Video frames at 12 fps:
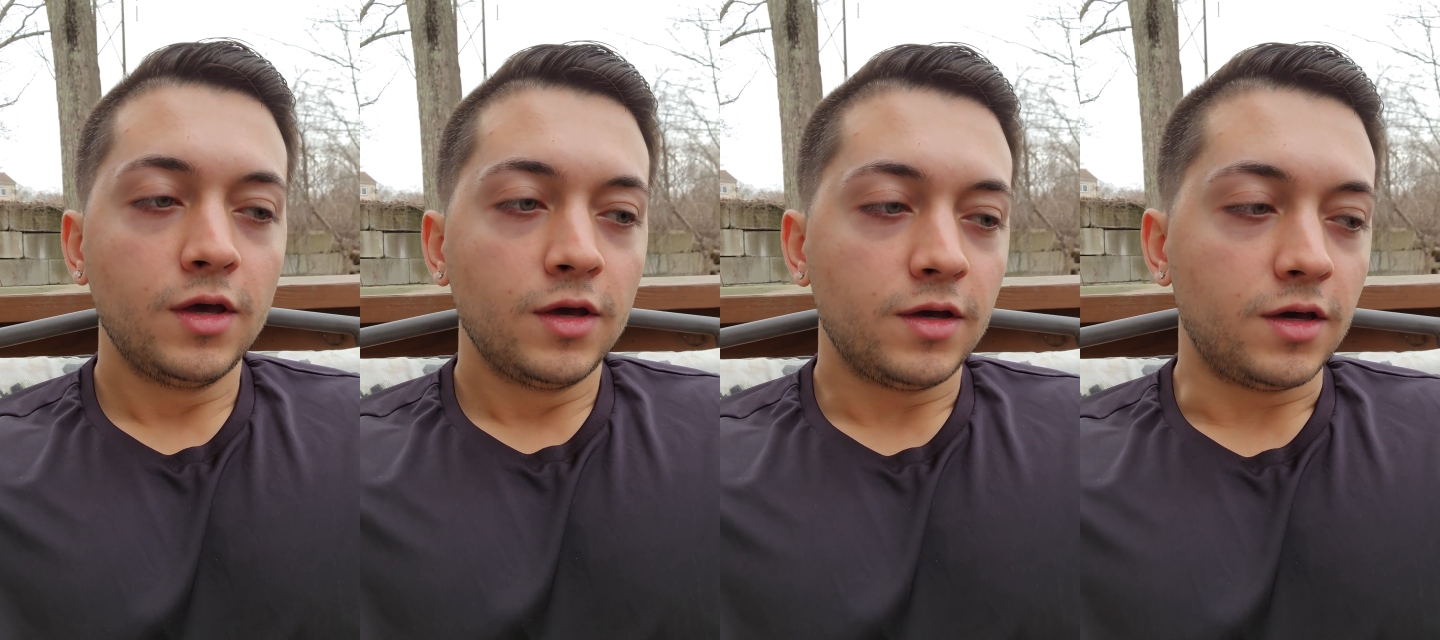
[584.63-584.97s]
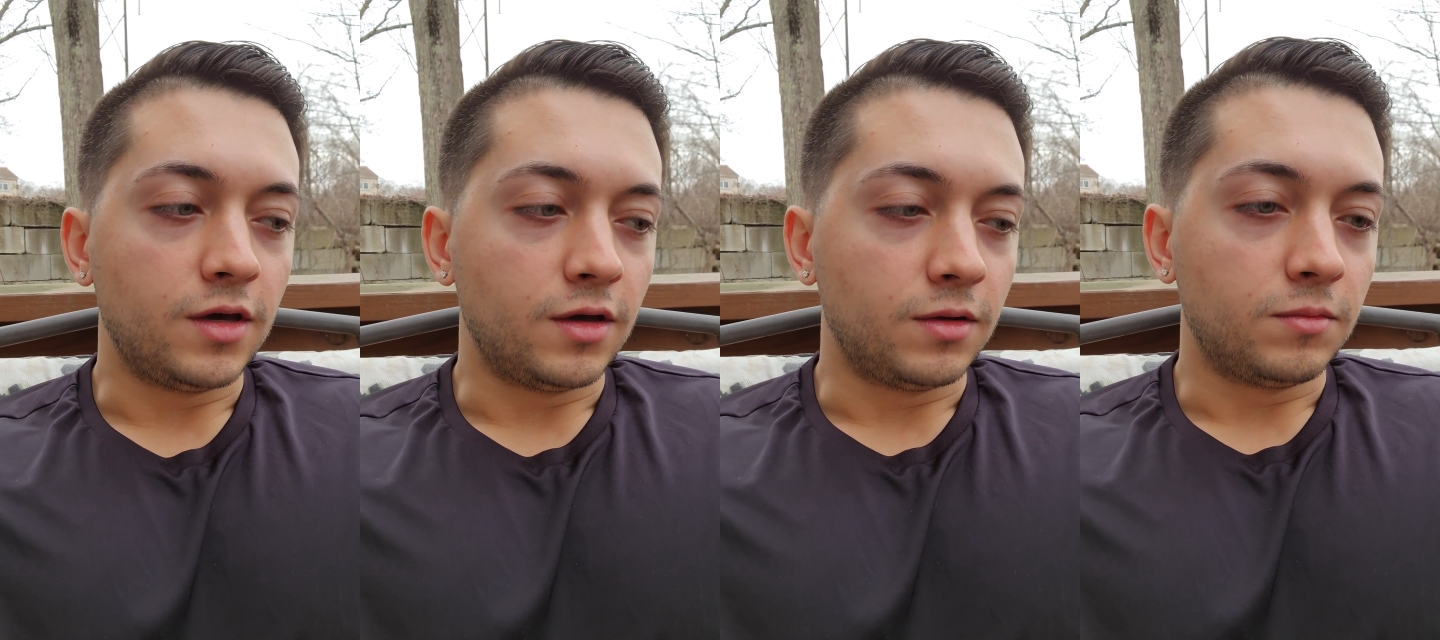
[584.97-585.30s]

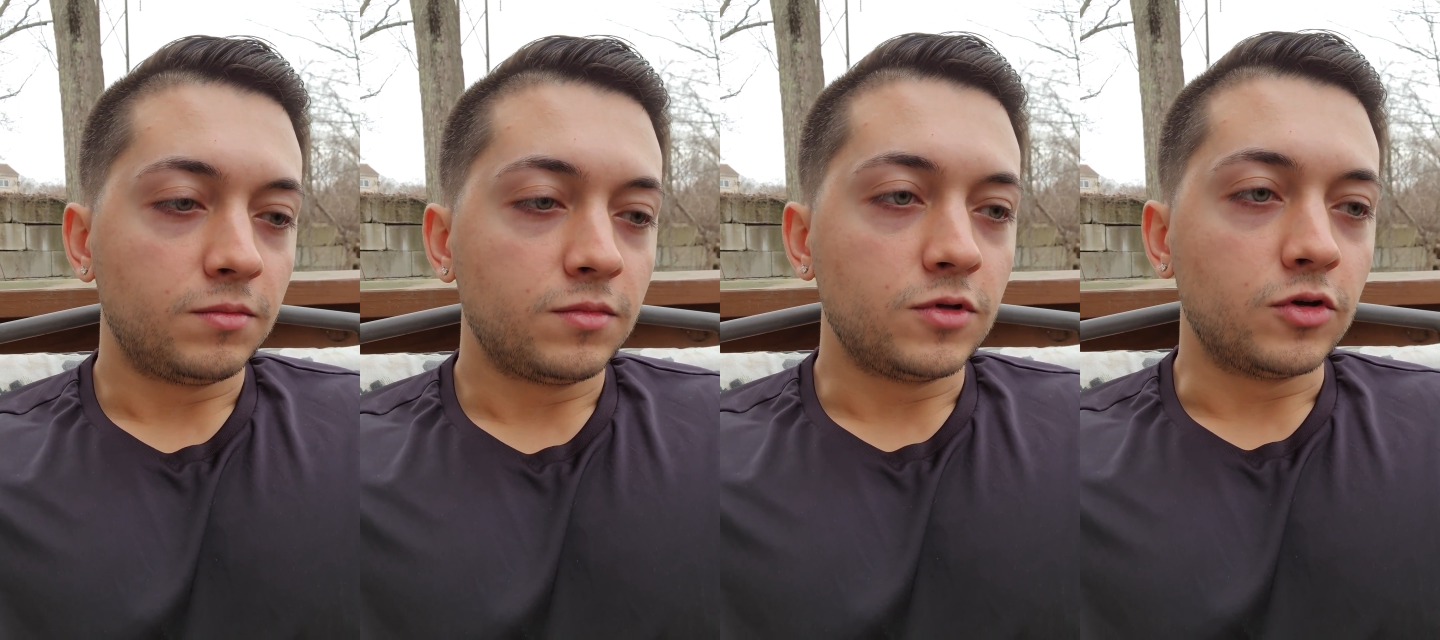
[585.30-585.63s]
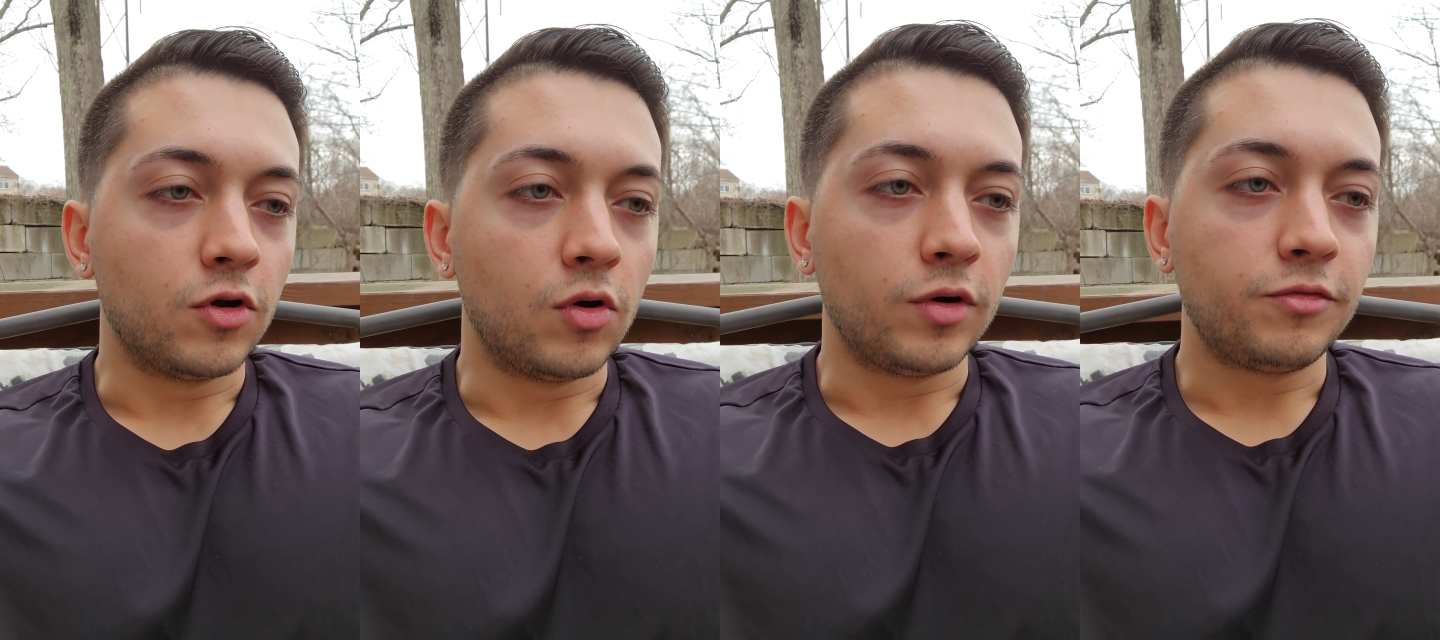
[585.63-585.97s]
And, you
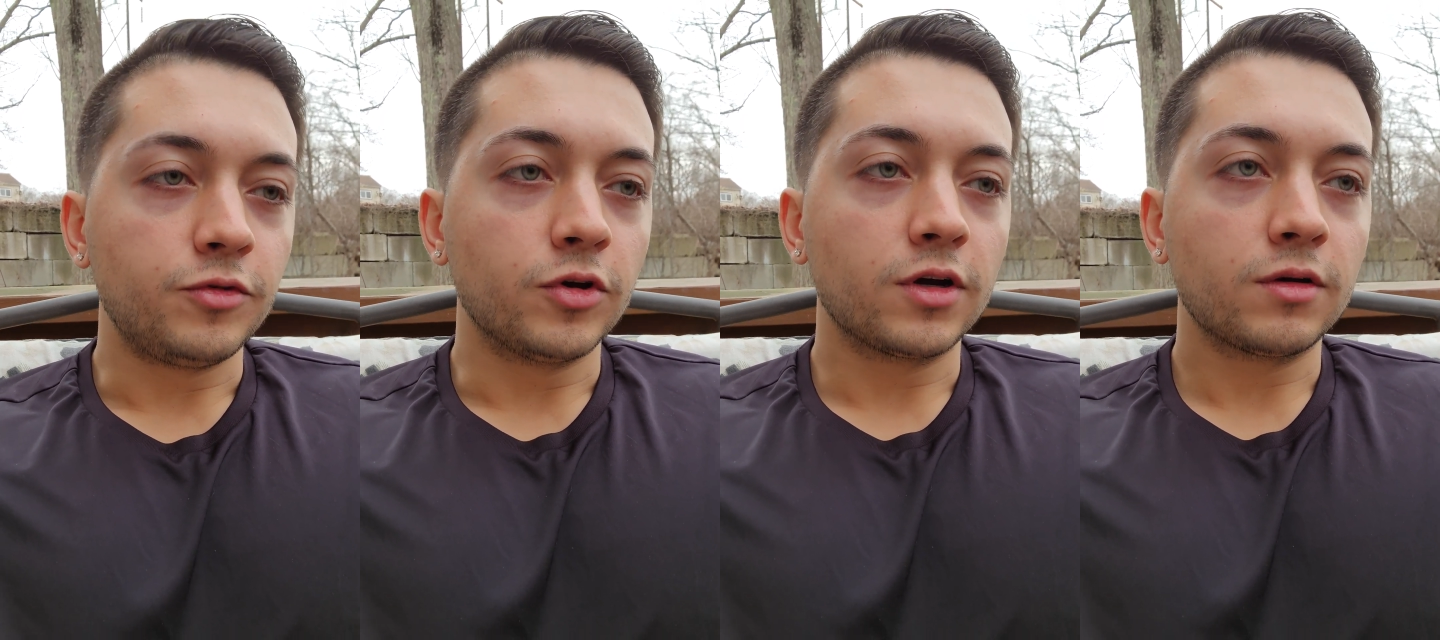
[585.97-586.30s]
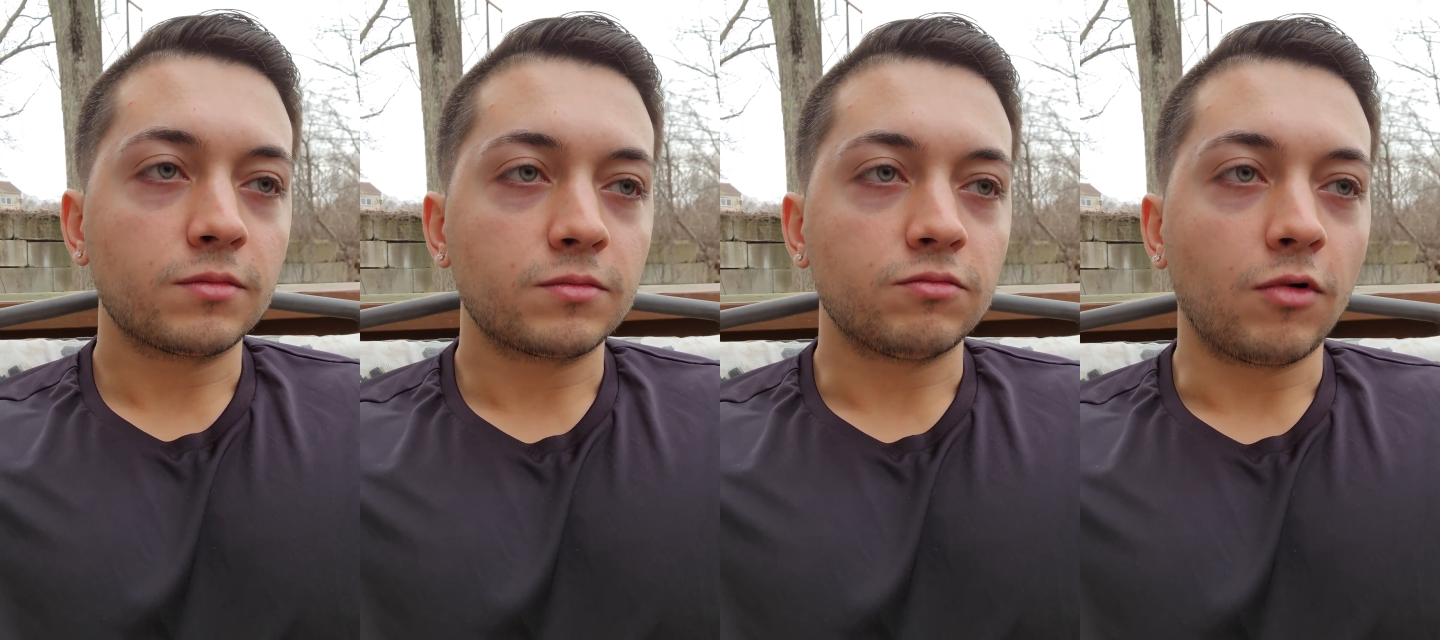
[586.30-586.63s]
know, if you're
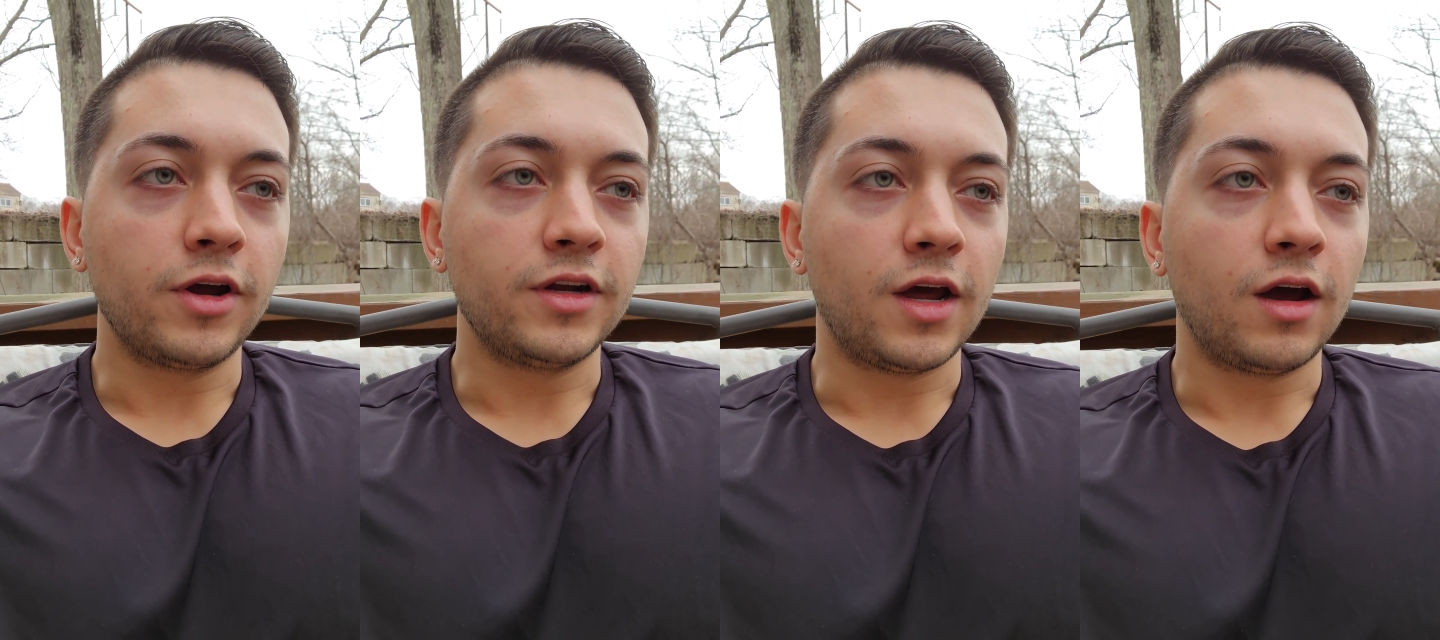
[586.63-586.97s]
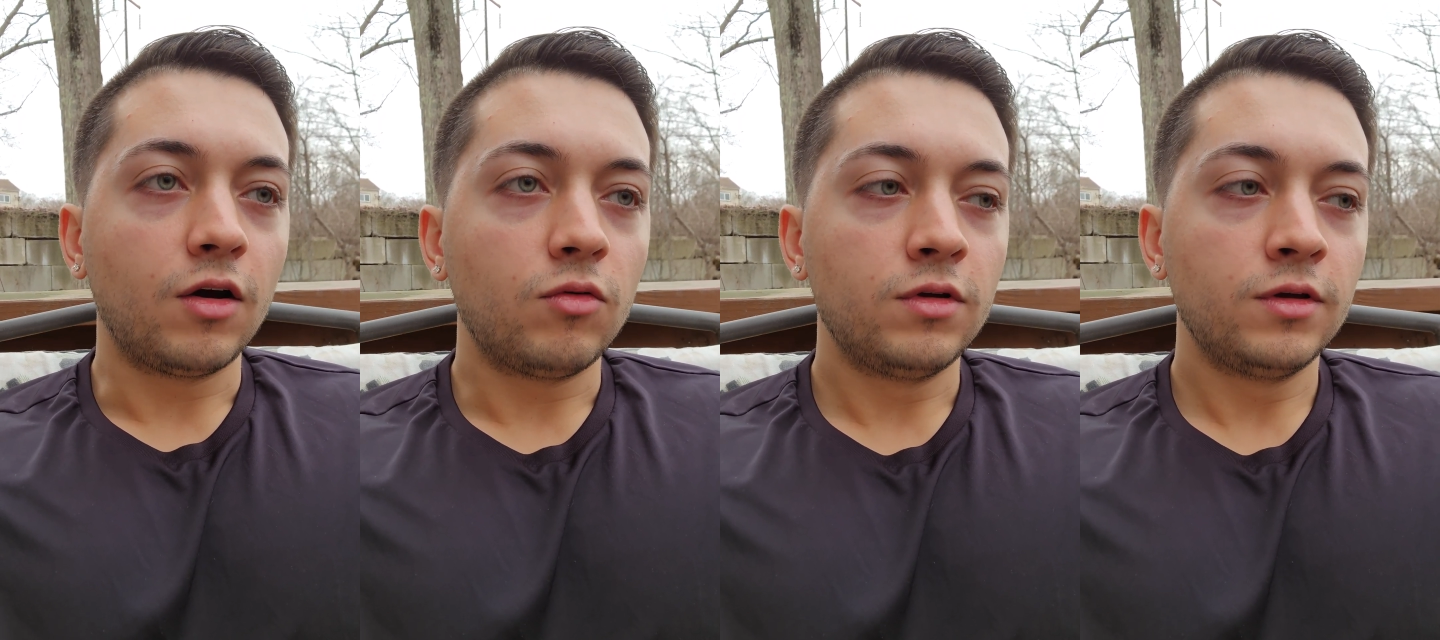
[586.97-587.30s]
right now,